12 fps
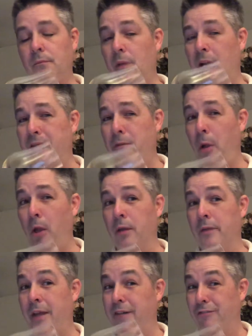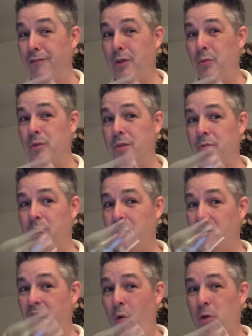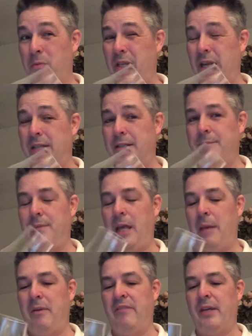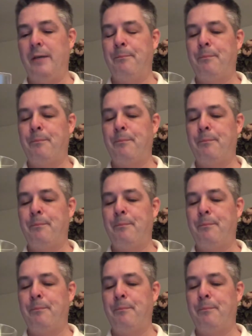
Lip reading: I have a bottle that I've reviewed, which is 40% ABV.